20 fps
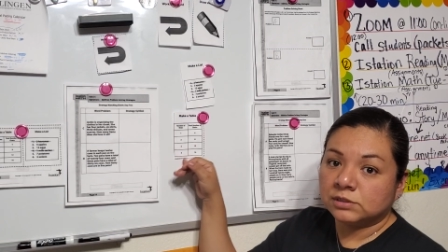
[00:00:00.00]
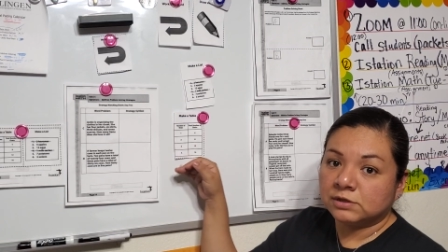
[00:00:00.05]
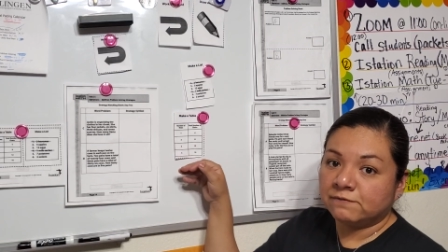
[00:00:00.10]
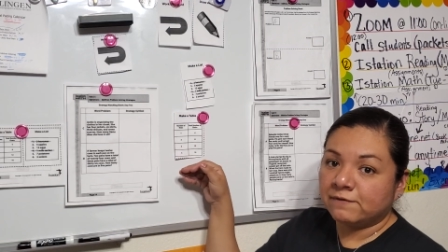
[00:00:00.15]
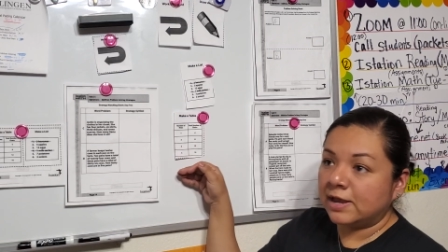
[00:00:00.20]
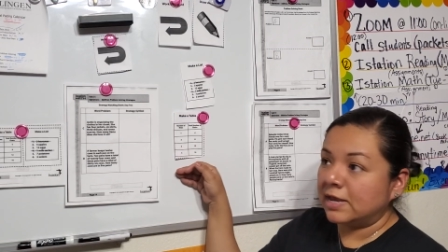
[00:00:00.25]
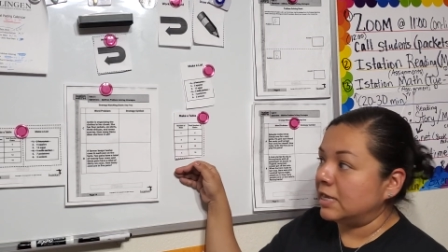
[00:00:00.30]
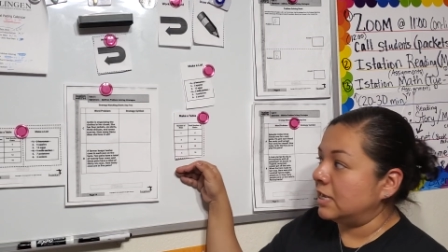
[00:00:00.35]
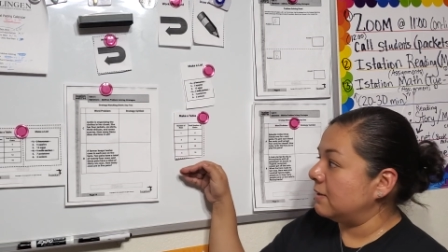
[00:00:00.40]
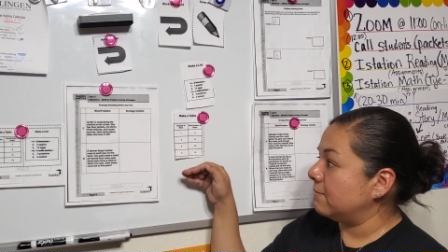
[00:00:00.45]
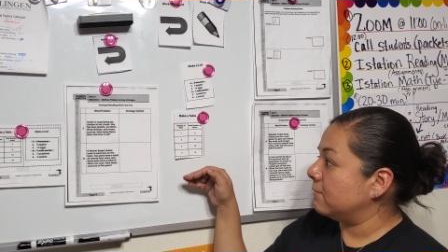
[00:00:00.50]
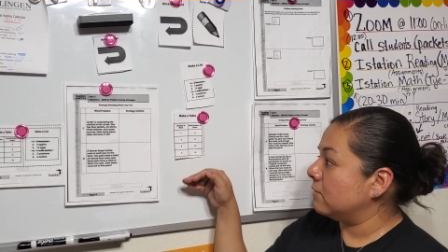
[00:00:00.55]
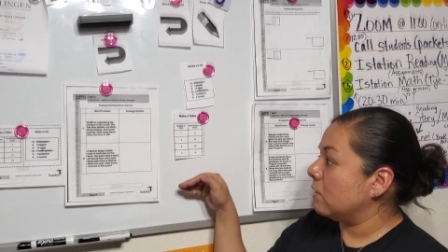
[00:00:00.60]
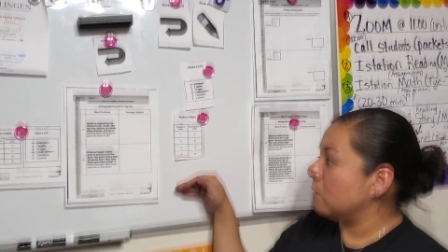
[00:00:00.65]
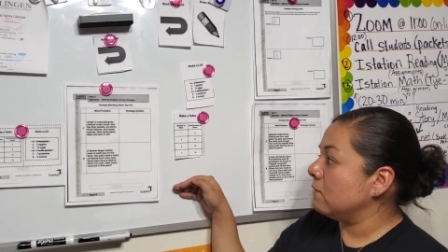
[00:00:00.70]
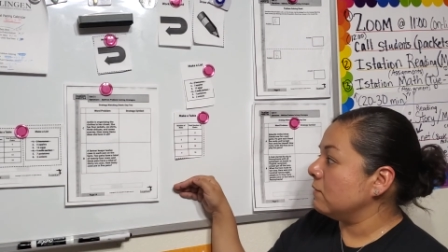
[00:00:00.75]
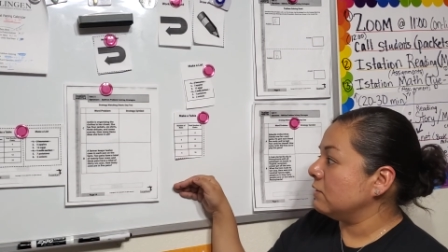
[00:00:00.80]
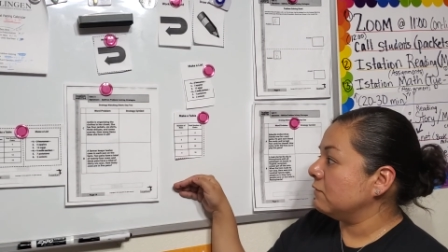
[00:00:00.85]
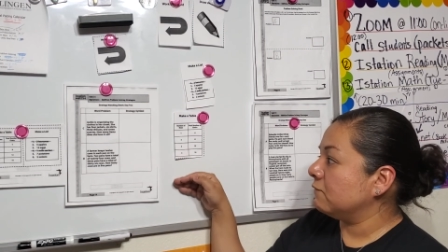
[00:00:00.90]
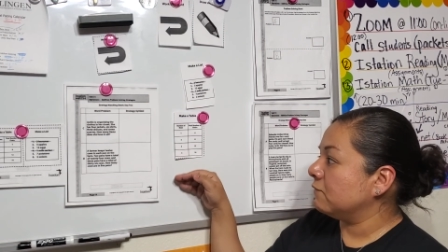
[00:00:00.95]
If I keep
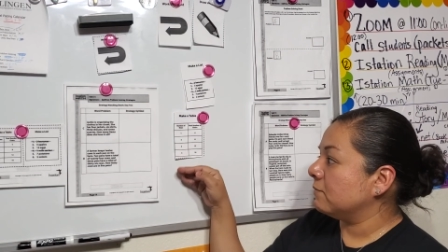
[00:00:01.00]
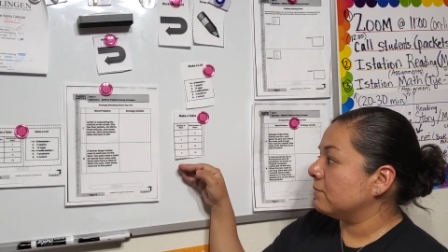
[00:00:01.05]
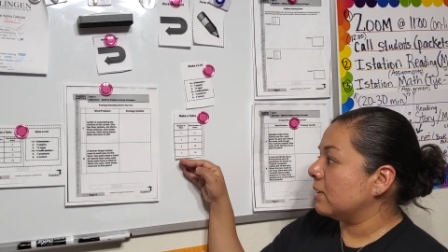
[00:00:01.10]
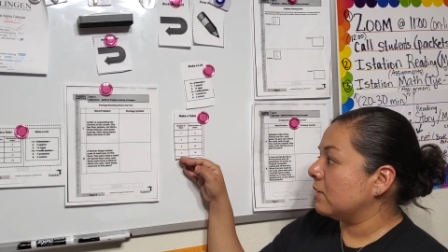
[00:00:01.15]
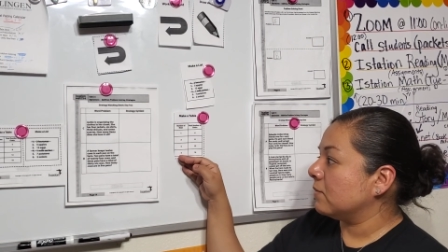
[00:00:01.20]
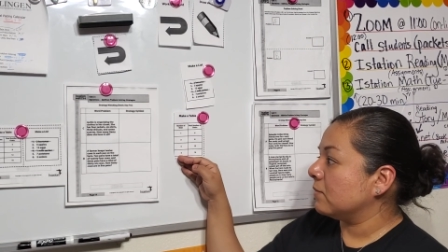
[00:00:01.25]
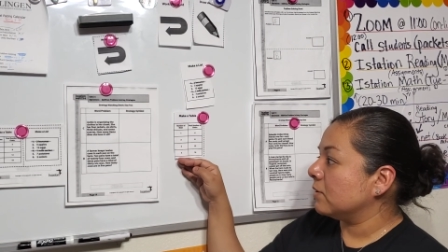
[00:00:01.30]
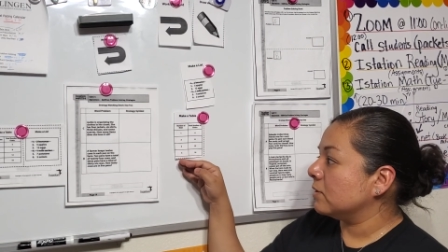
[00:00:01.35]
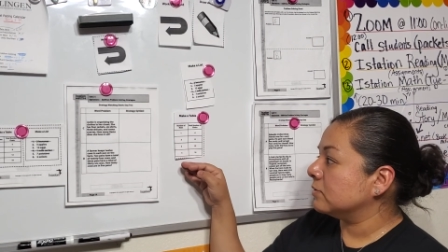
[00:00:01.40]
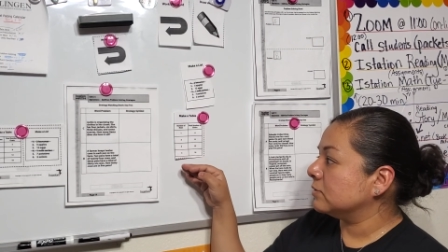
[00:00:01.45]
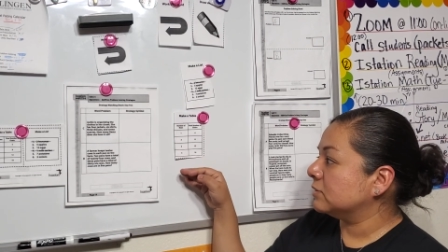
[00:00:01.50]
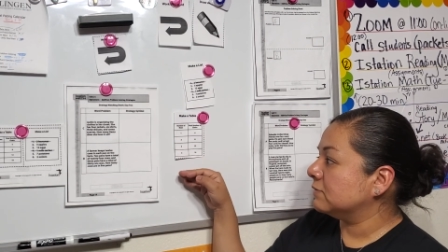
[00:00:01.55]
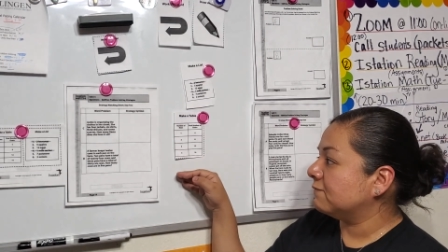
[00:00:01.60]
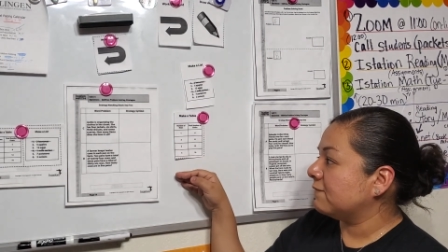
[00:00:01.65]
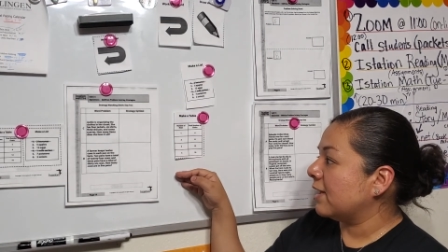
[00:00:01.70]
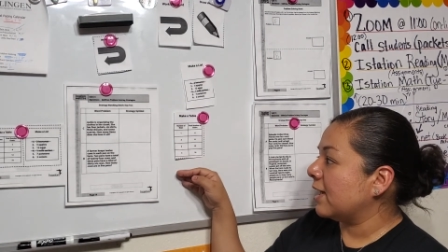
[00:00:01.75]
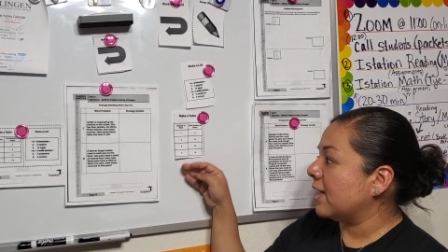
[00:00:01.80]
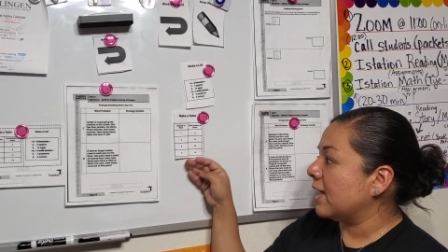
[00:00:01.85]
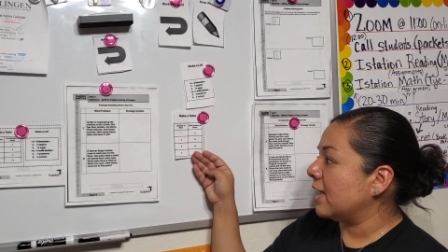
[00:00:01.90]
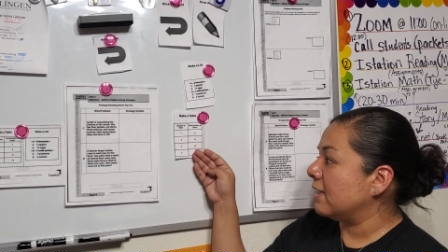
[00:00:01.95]
going for my rows
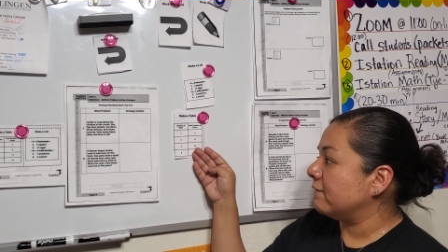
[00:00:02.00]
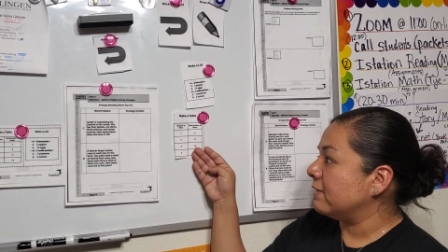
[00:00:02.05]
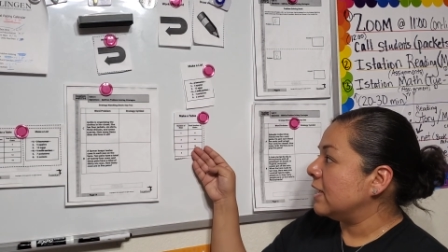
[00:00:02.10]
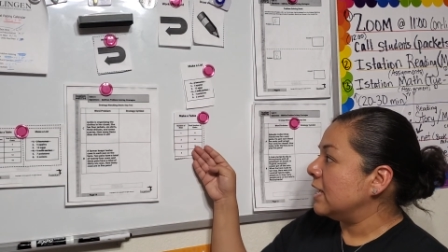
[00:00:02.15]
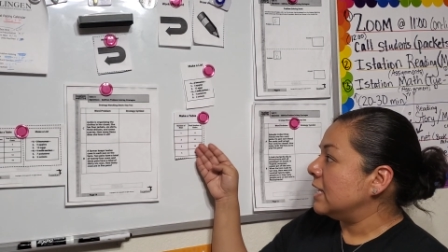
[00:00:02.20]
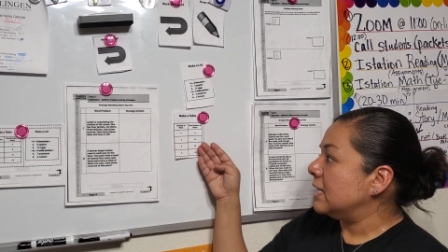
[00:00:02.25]
five,